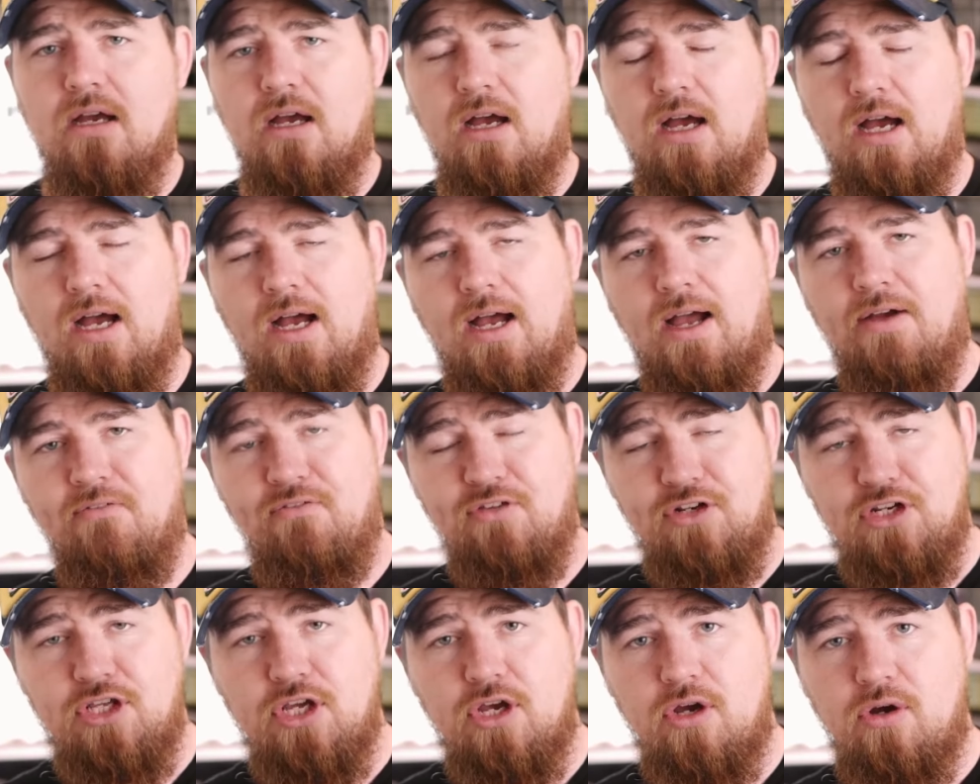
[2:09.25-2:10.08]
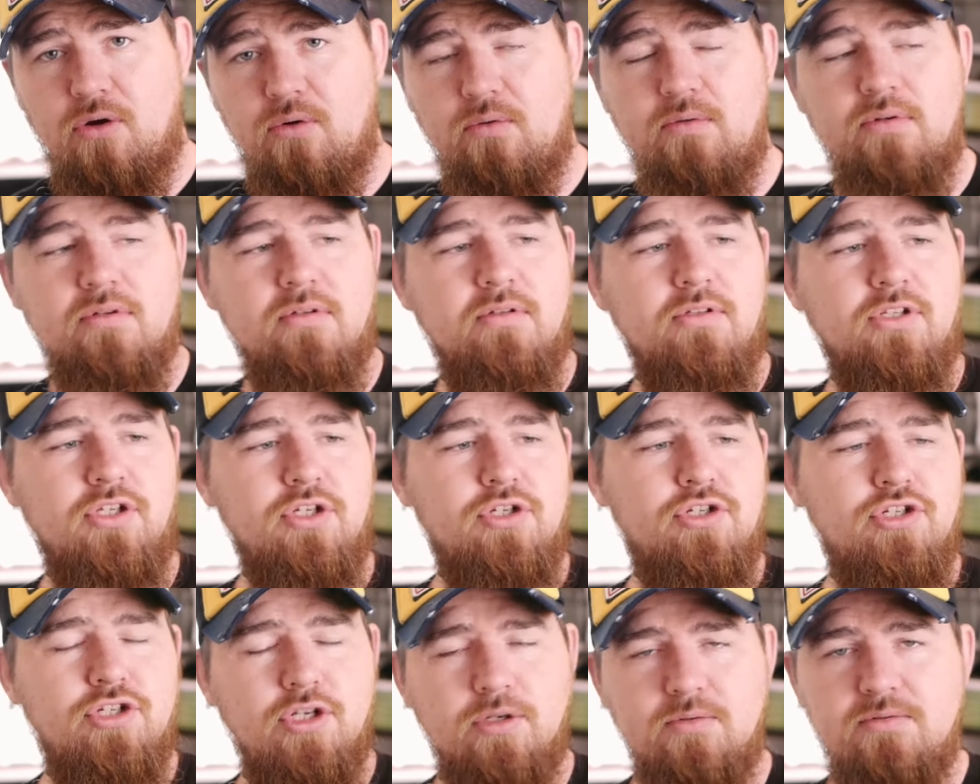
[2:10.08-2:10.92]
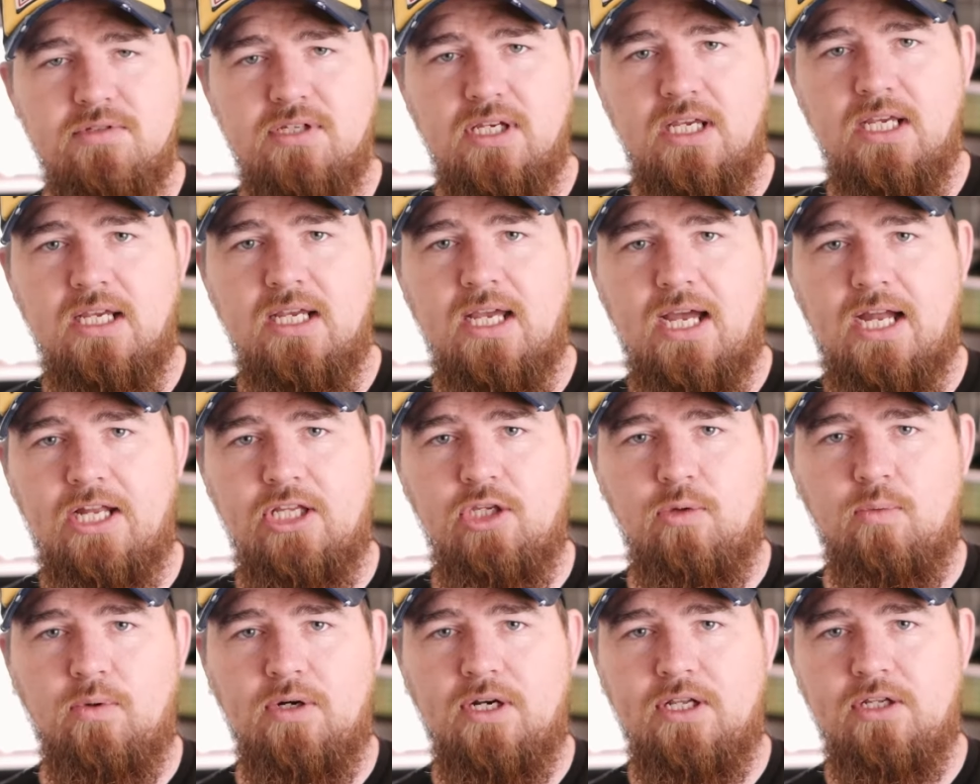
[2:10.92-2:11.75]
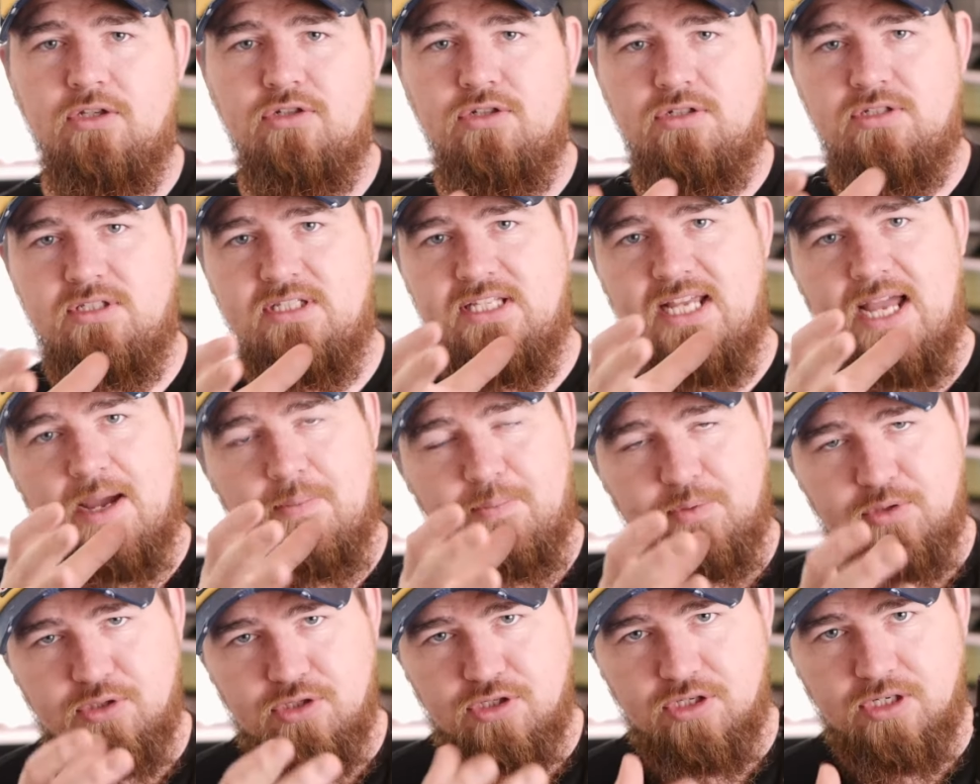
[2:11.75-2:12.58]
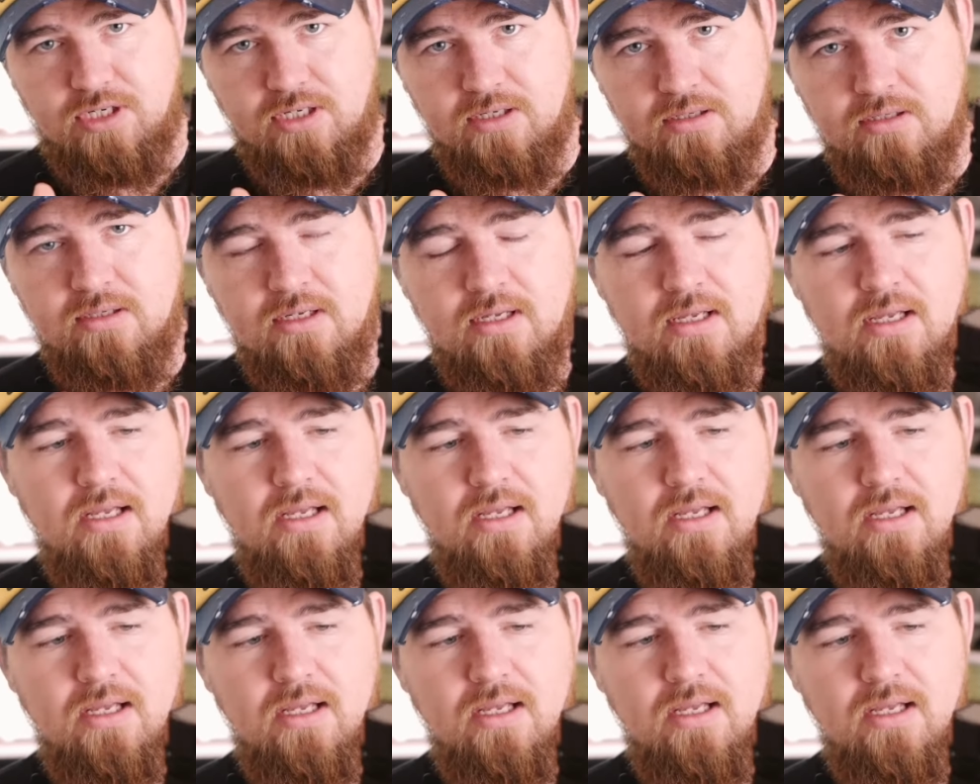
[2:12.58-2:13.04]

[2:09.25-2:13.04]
a video, you're shooting and you want to adjust the aperture